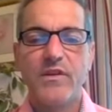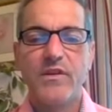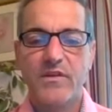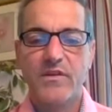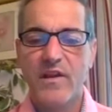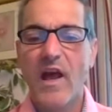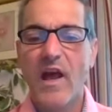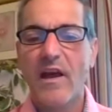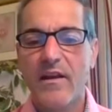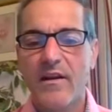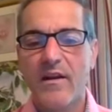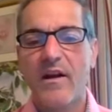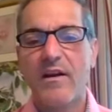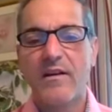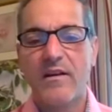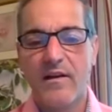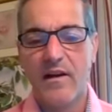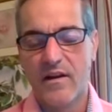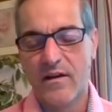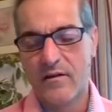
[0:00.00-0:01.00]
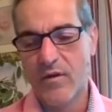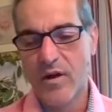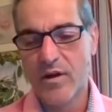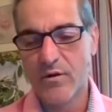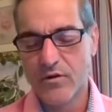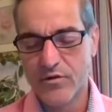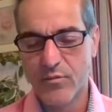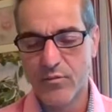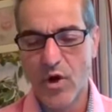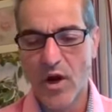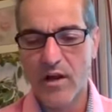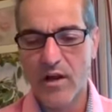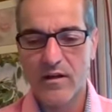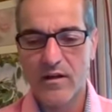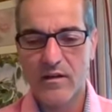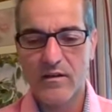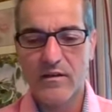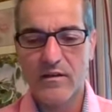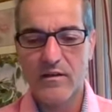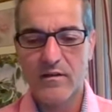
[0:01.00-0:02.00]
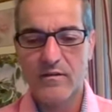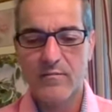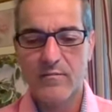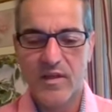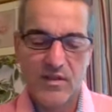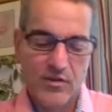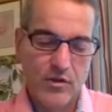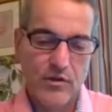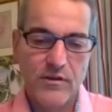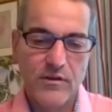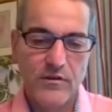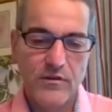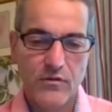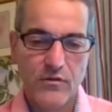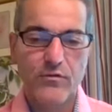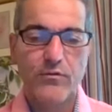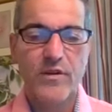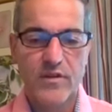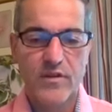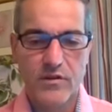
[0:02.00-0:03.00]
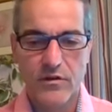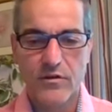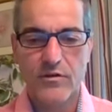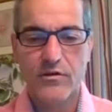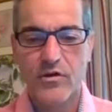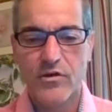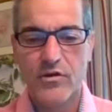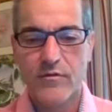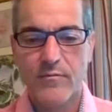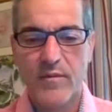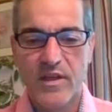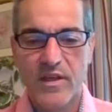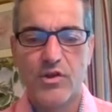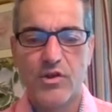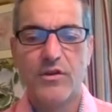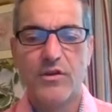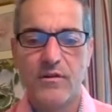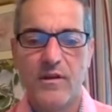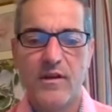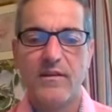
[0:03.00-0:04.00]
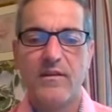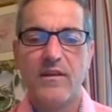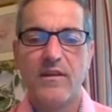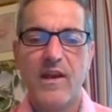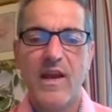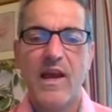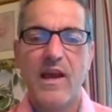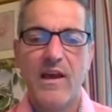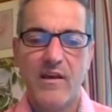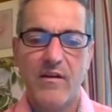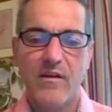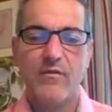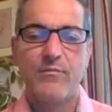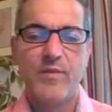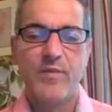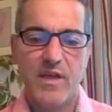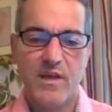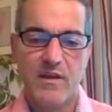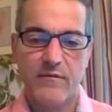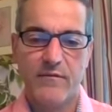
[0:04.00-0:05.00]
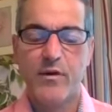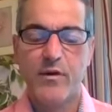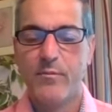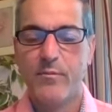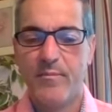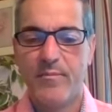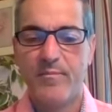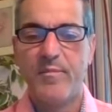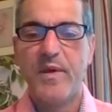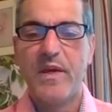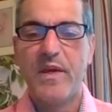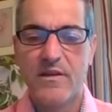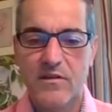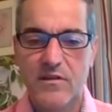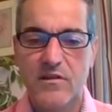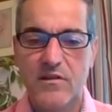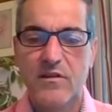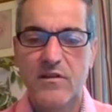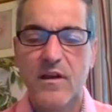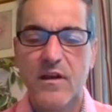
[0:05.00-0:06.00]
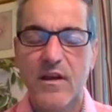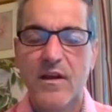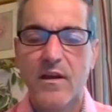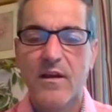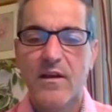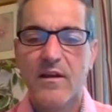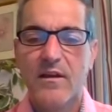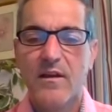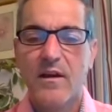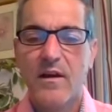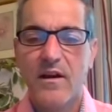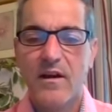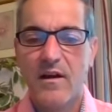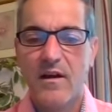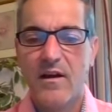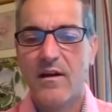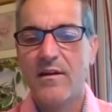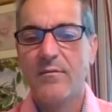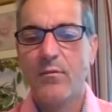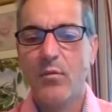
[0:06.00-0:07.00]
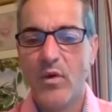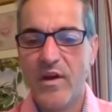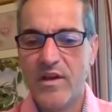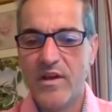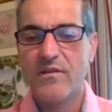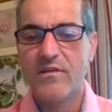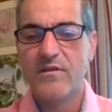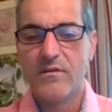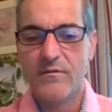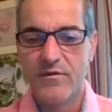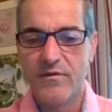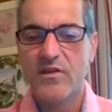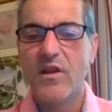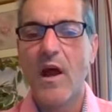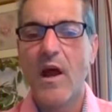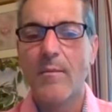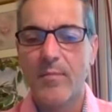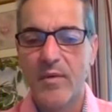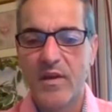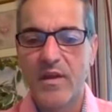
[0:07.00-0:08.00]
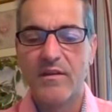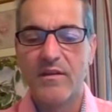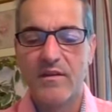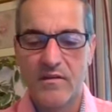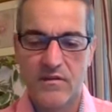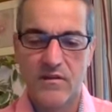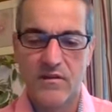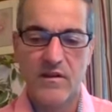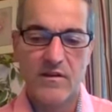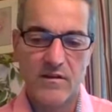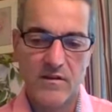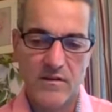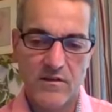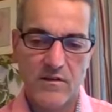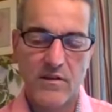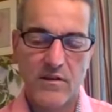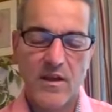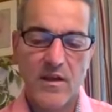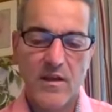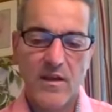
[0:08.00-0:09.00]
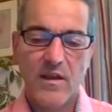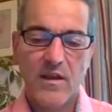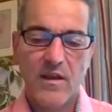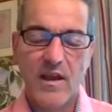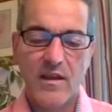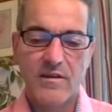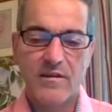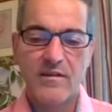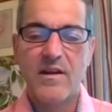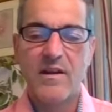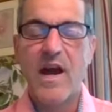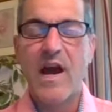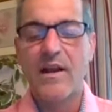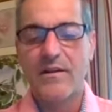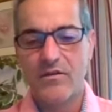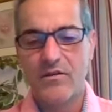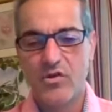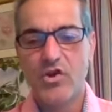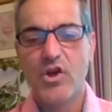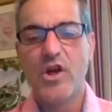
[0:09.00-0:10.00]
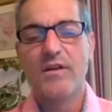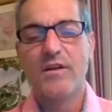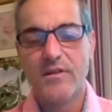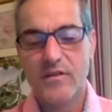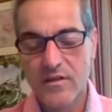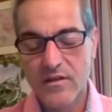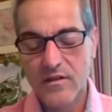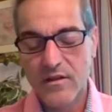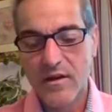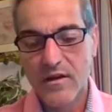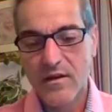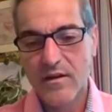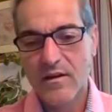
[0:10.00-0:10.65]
decide on an antivirus product, make sure you do your research, make sure that they have behavior-based ways of stopping these things, and not just